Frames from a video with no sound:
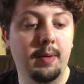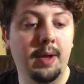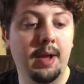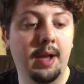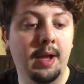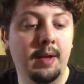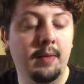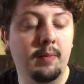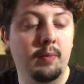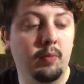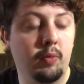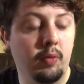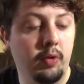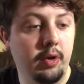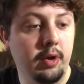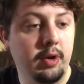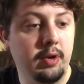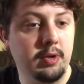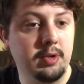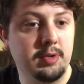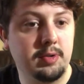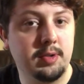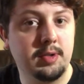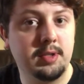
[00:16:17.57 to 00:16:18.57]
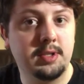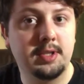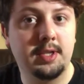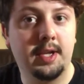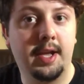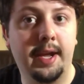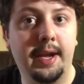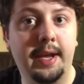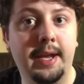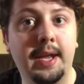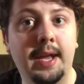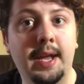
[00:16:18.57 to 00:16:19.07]
and Luke is just
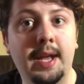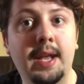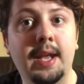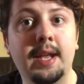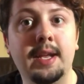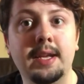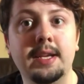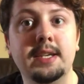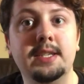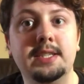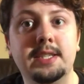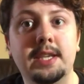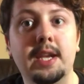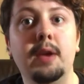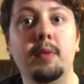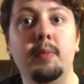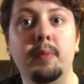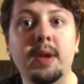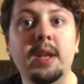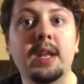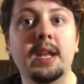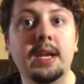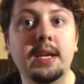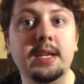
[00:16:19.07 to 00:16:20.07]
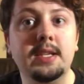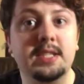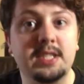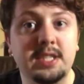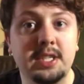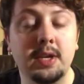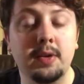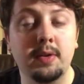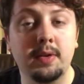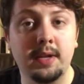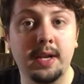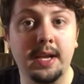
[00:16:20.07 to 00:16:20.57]
like, and you see,
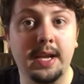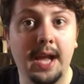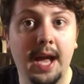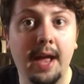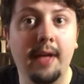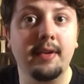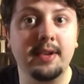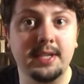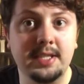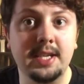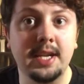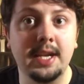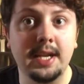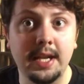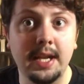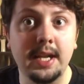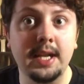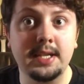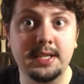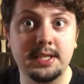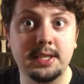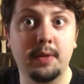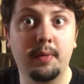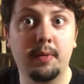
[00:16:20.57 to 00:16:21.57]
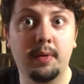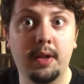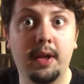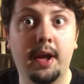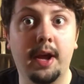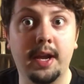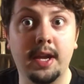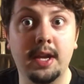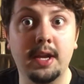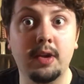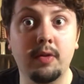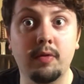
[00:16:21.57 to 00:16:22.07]
the galaxy needs someone
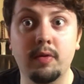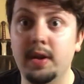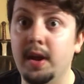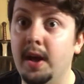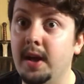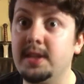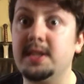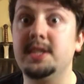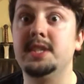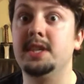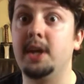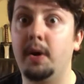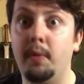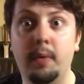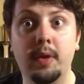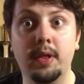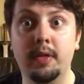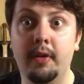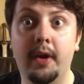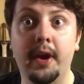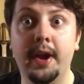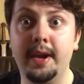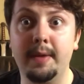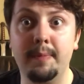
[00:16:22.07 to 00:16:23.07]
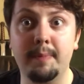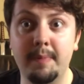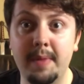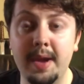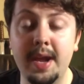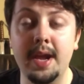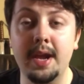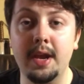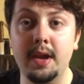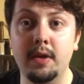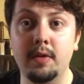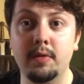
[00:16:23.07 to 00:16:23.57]
like you, not someone like
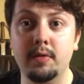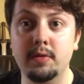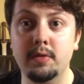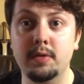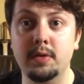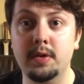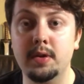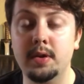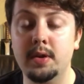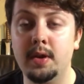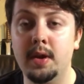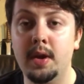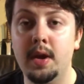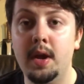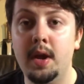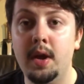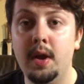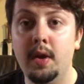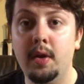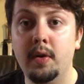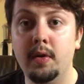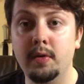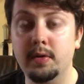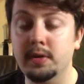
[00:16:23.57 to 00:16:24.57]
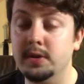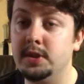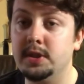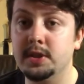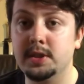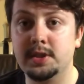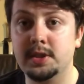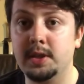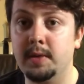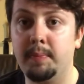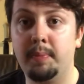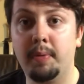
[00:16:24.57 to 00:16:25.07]
me who's
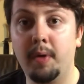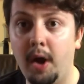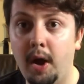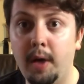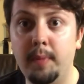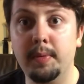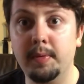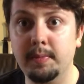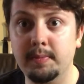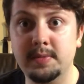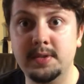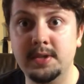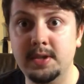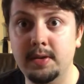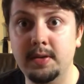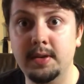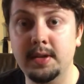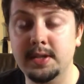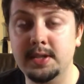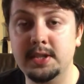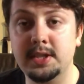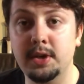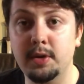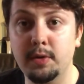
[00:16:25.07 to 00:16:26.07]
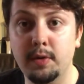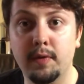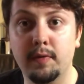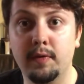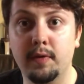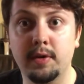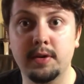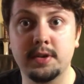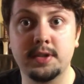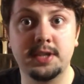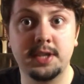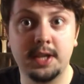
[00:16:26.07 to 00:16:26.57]
just a problem to this
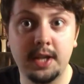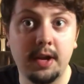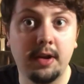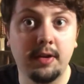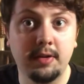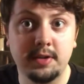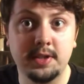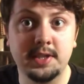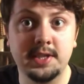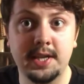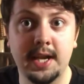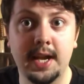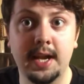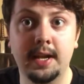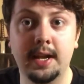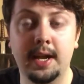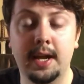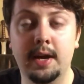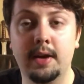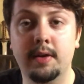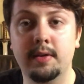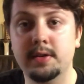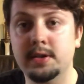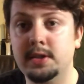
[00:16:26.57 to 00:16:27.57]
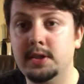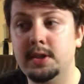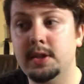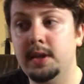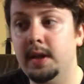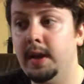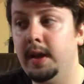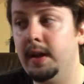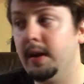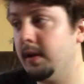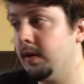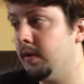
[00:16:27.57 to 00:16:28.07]
universe. Do you understand now?
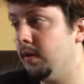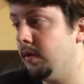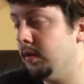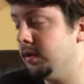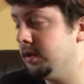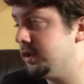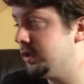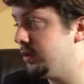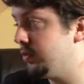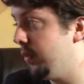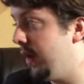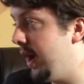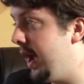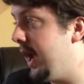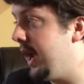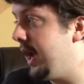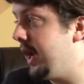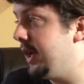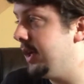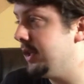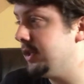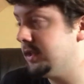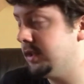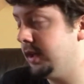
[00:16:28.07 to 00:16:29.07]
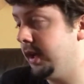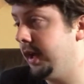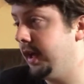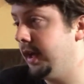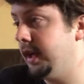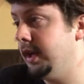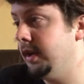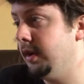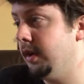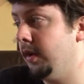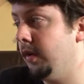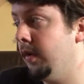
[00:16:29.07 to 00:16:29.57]
And of course, Rey is
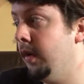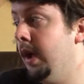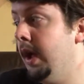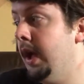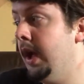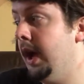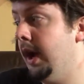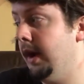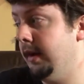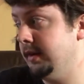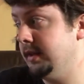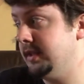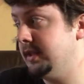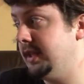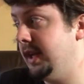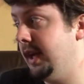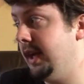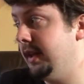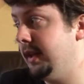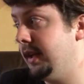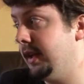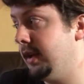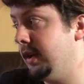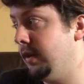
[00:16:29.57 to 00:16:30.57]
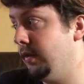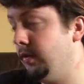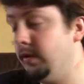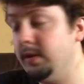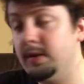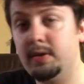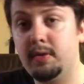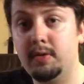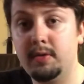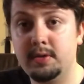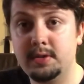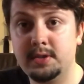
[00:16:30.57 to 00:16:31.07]
like, you know, understand that the
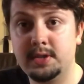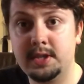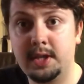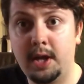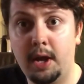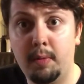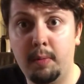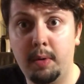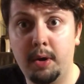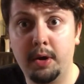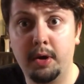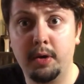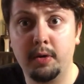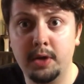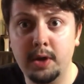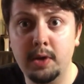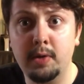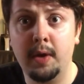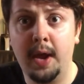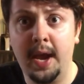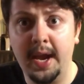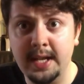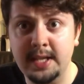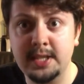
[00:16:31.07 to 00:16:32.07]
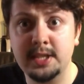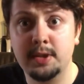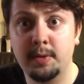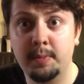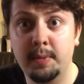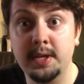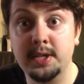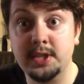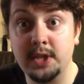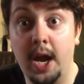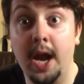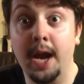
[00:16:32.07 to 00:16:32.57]
Luke Skywalker you hate so
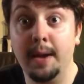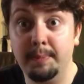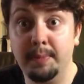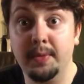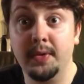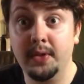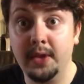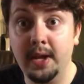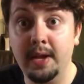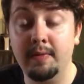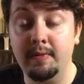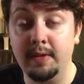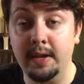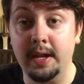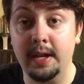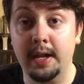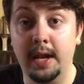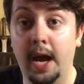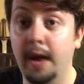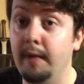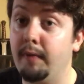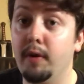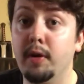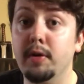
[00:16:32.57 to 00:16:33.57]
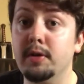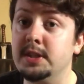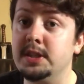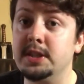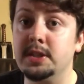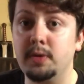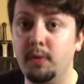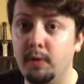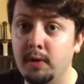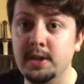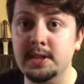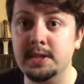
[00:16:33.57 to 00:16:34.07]
much, I believed in. I've heard
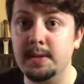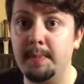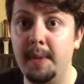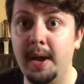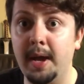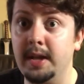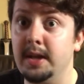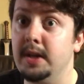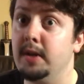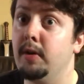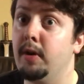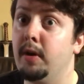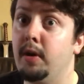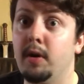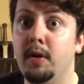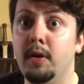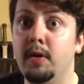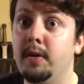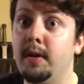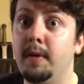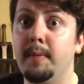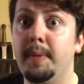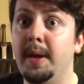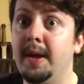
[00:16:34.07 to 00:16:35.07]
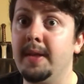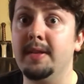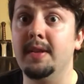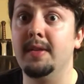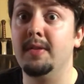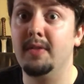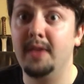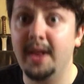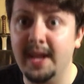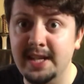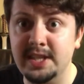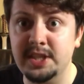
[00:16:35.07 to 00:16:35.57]
stories about you. I heard about the
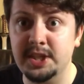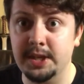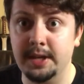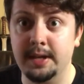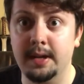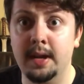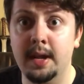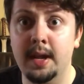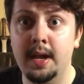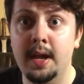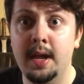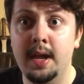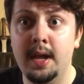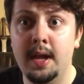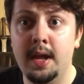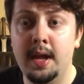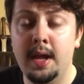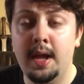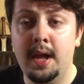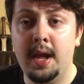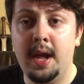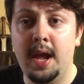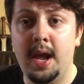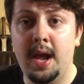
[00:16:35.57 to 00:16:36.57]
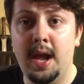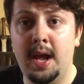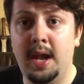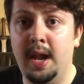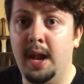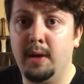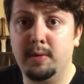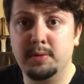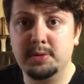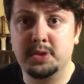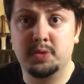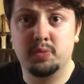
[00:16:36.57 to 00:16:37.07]
legend. And
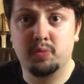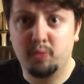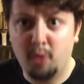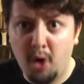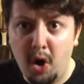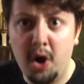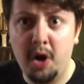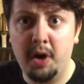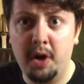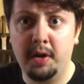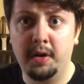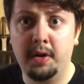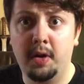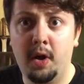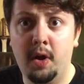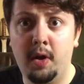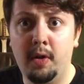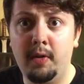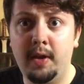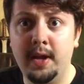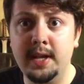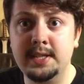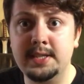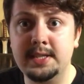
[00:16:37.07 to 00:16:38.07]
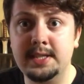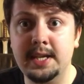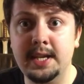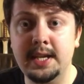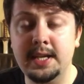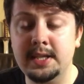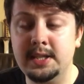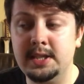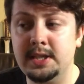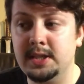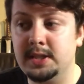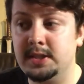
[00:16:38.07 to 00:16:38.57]
I was wrong. All I see
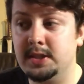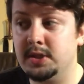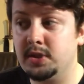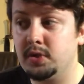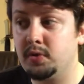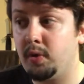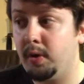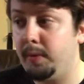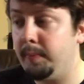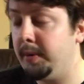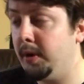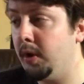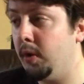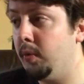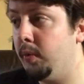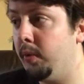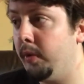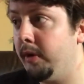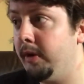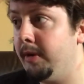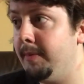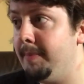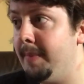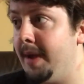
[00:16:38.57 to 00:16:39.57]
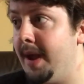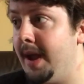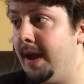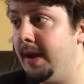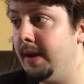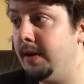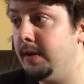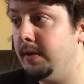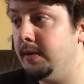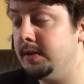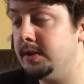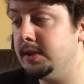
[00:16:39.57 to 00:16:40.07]
is just a scrumpy old worried man
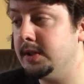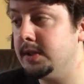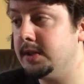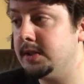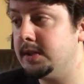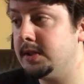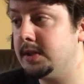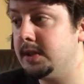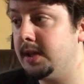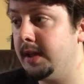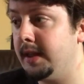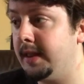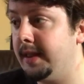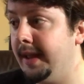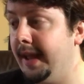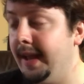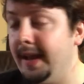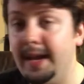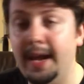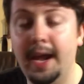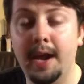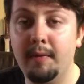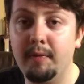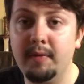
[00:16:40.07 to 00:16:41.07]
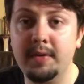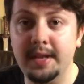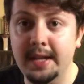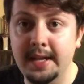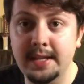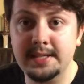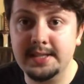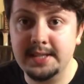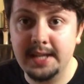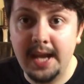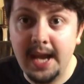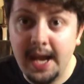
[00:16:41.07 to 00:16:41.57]
who just think
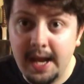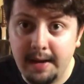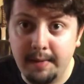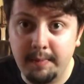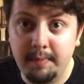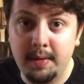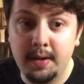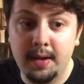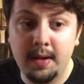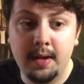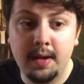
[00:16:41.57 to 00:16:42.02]
everything's a game.